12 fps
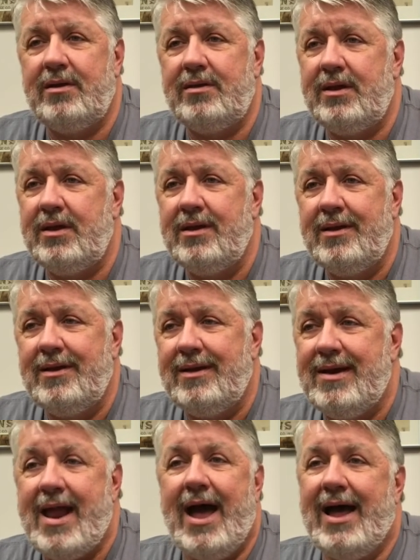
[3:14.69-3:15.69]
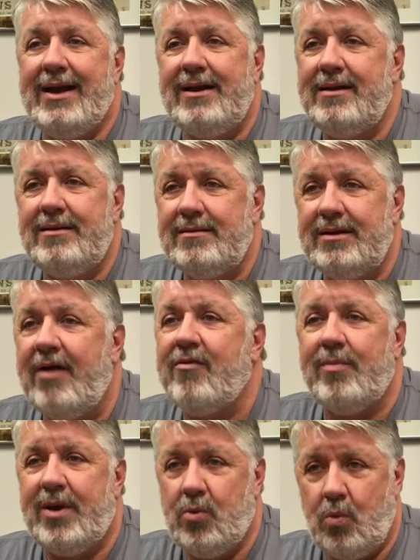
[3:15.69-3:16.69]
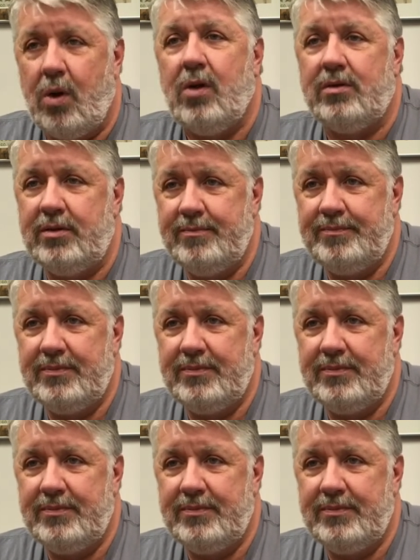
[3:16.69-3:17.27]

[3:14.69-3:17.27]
the non-government world.